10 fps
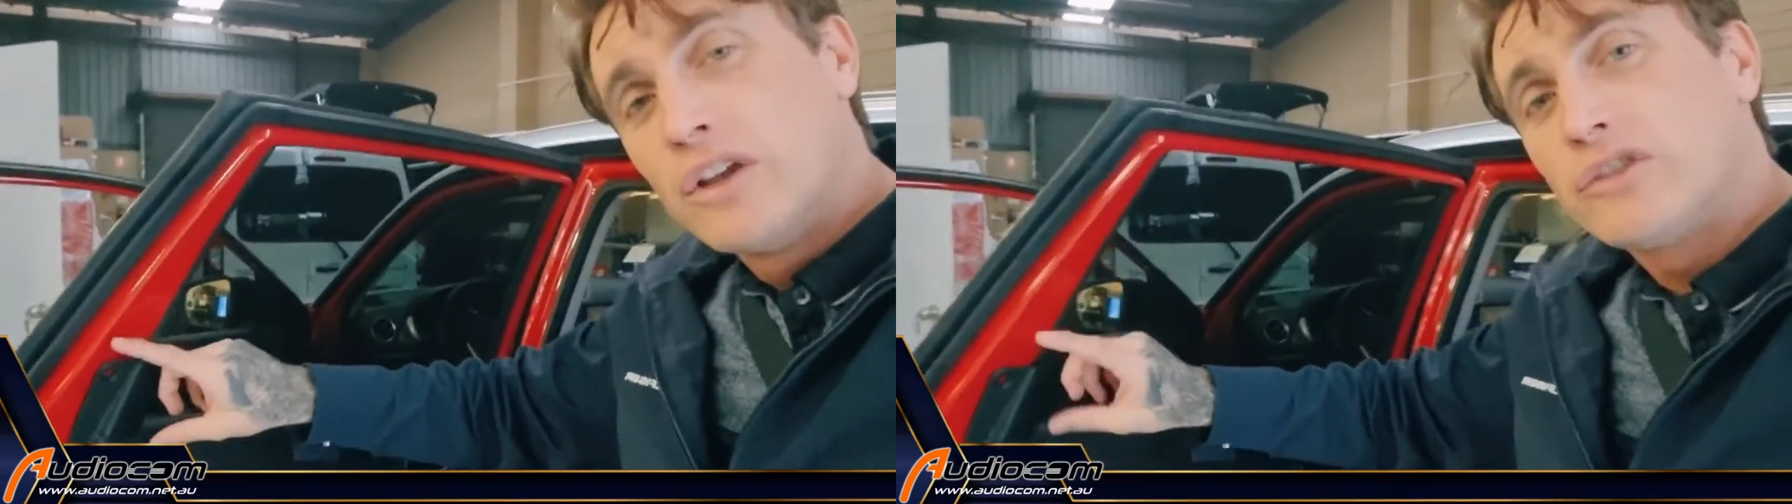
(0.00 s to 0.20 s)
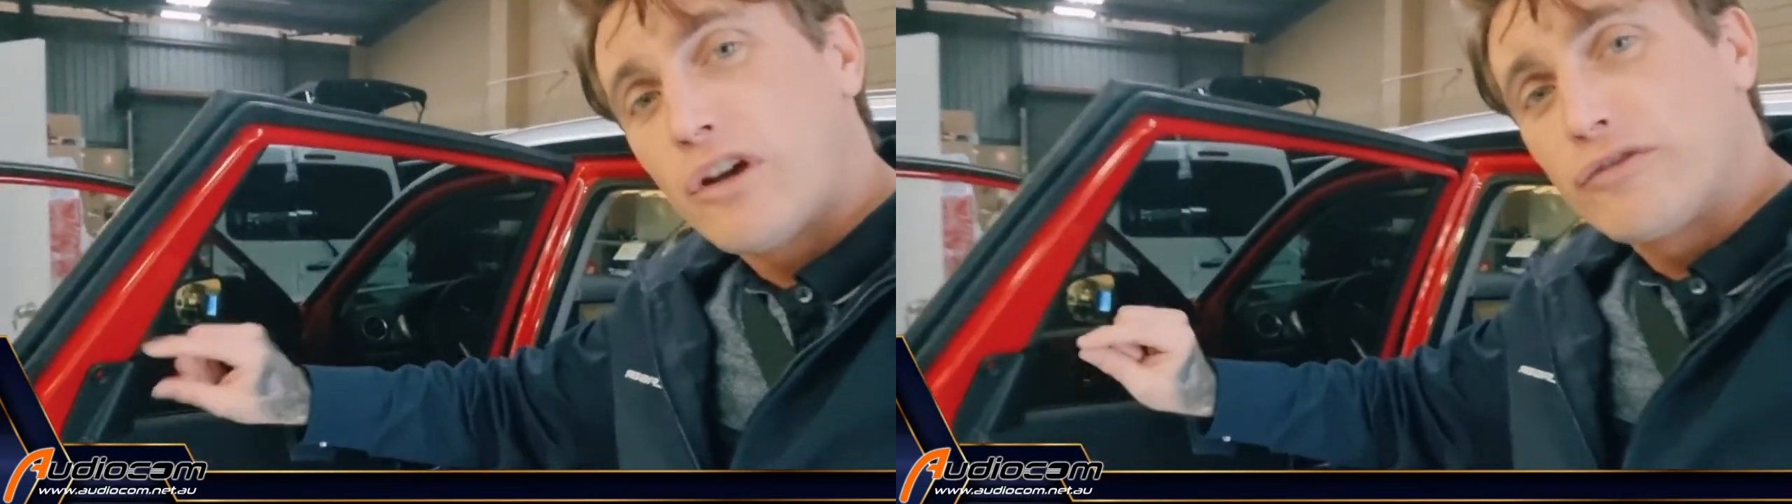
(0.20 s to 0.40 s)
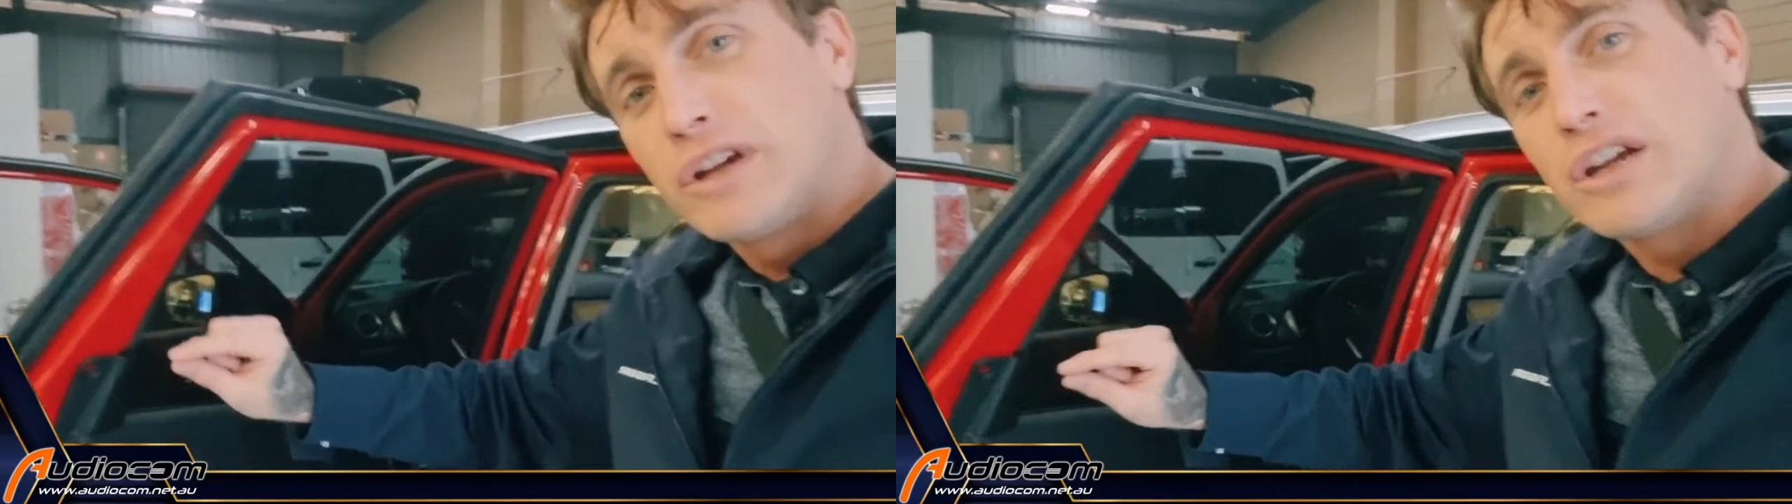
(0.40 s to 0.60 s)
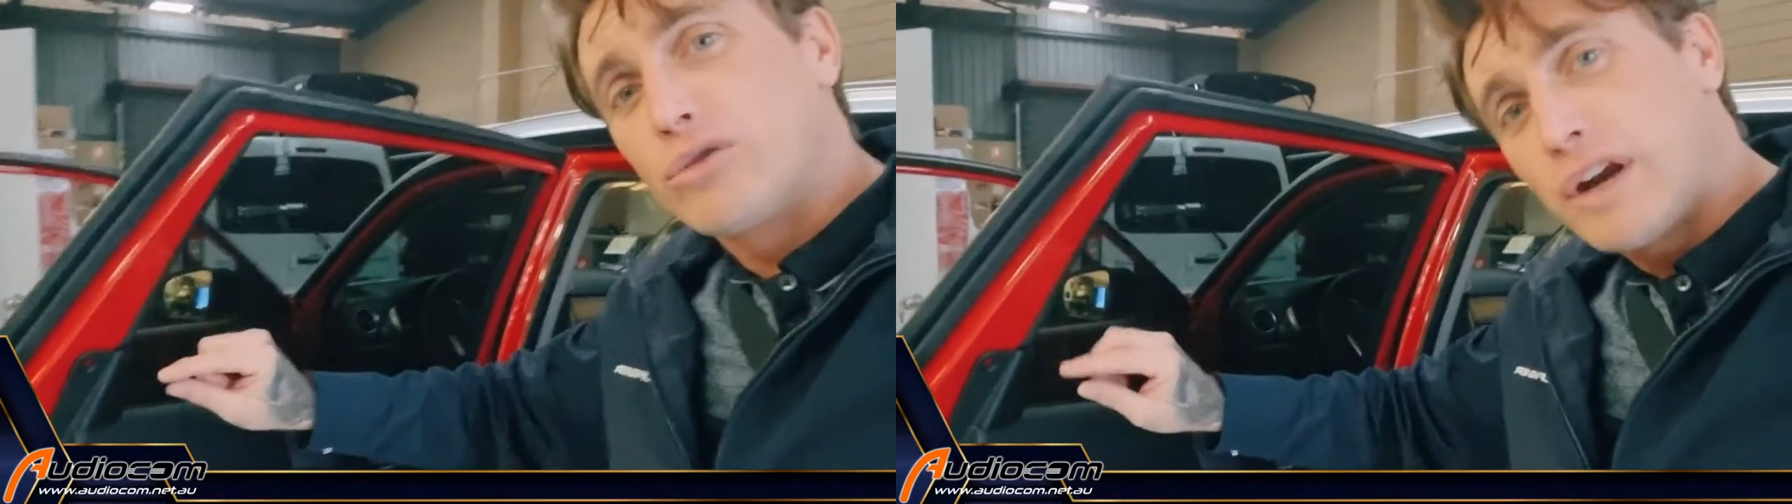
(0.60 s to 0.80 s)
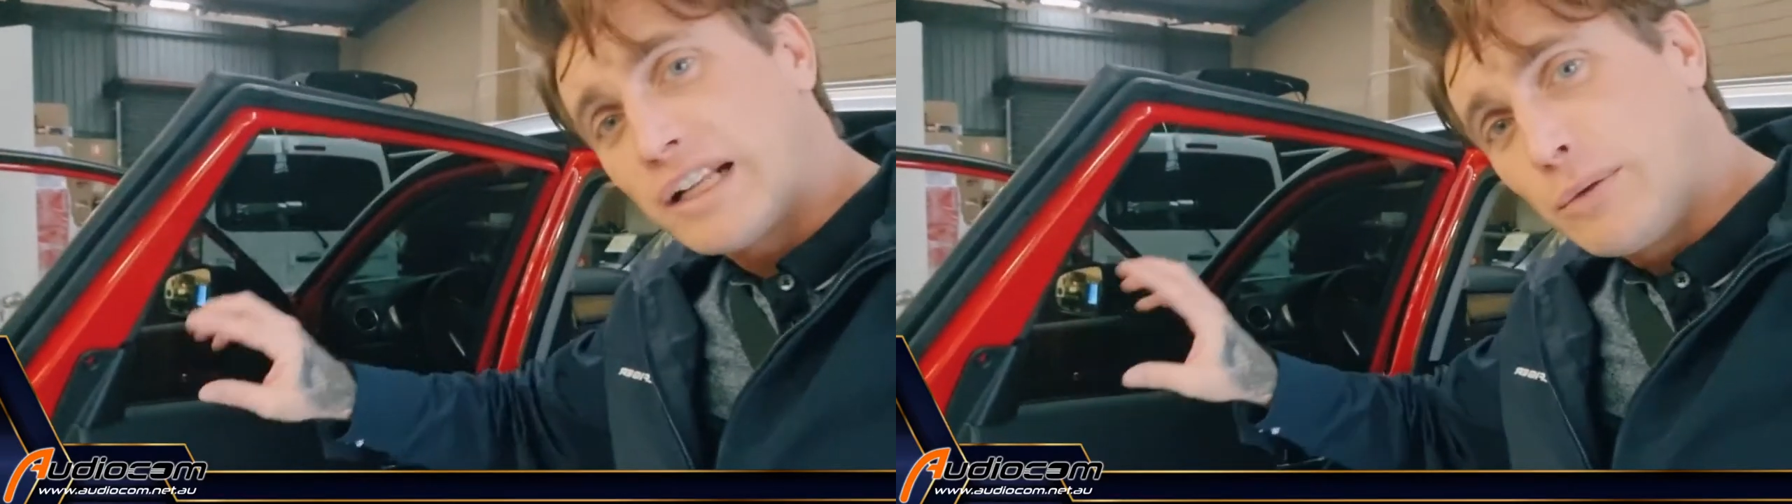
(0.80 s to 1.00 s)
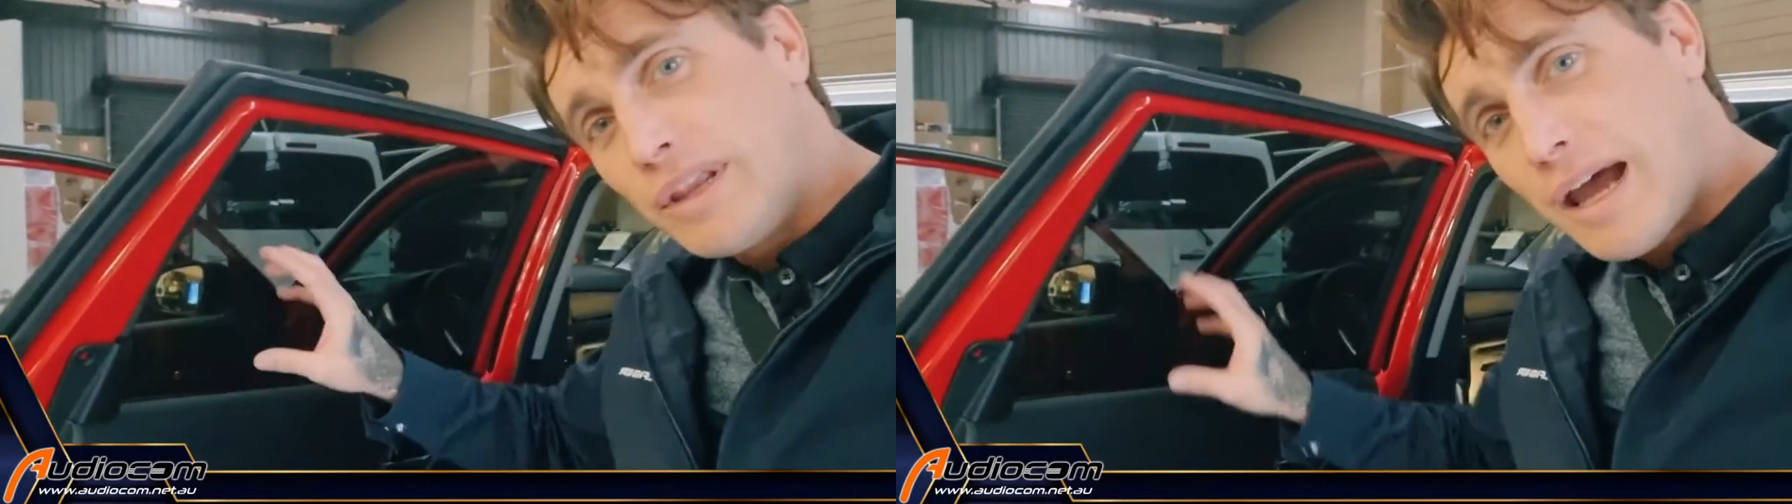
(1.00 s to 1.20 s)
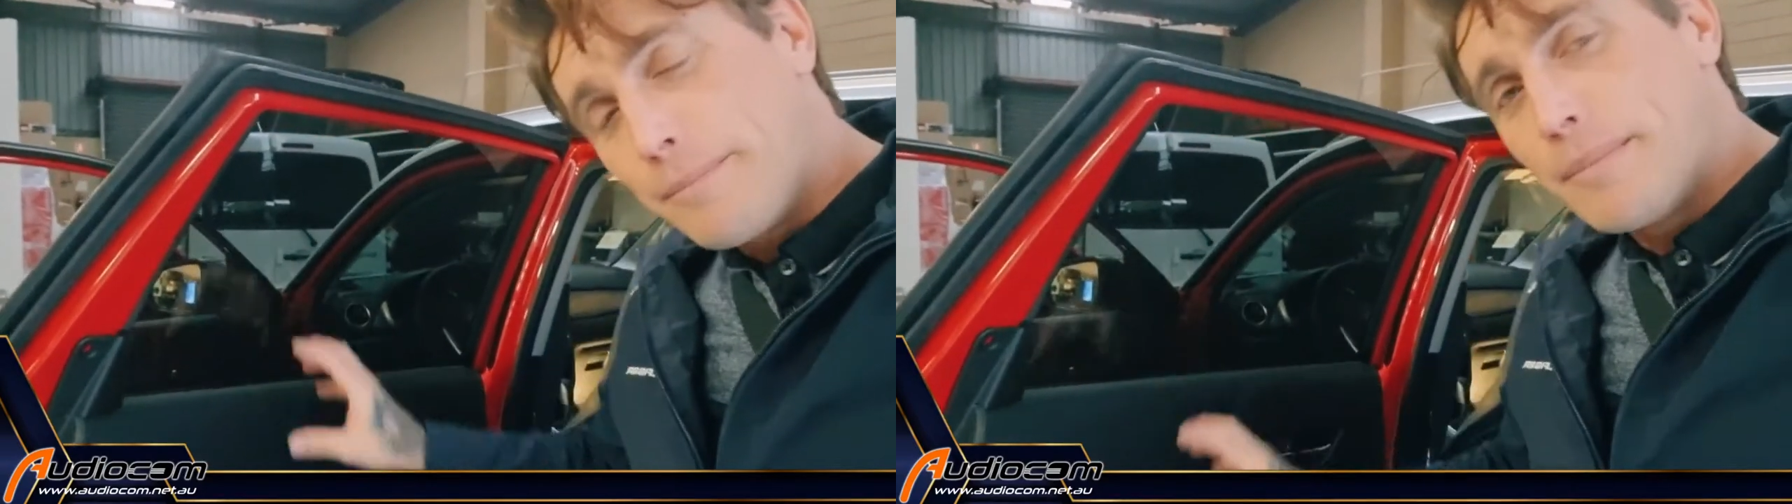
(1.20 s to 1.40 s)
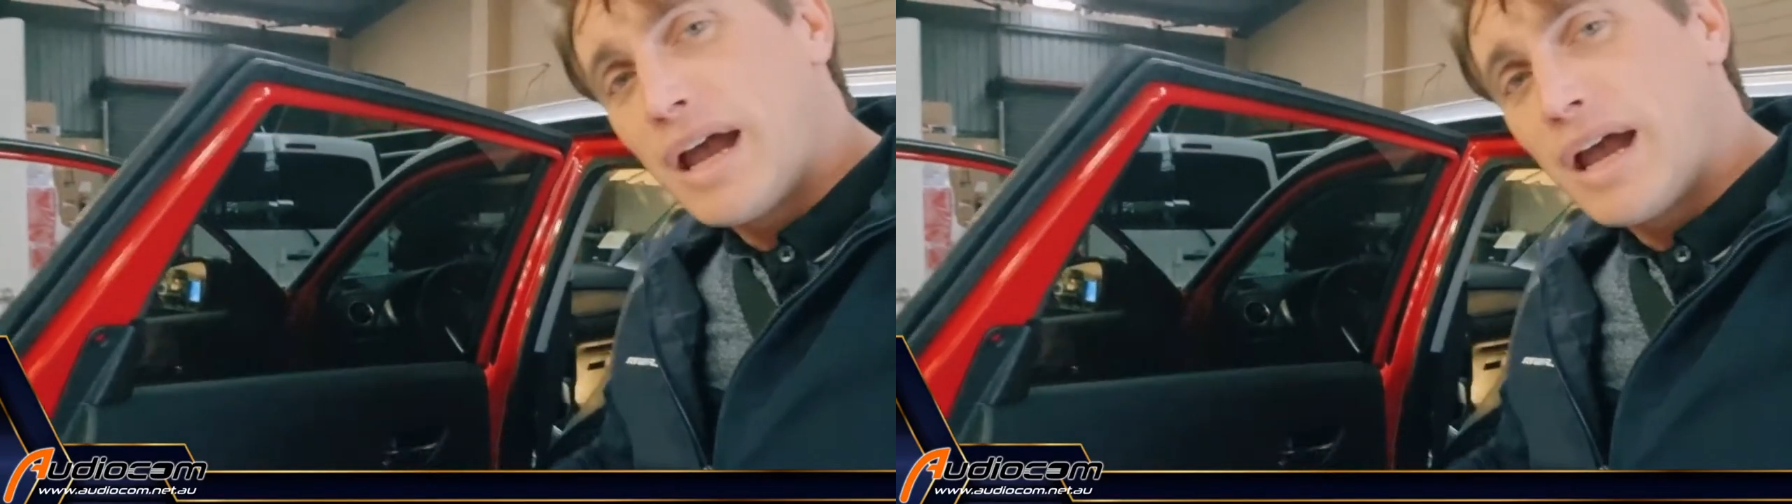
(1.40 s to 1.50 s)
softly and correctly without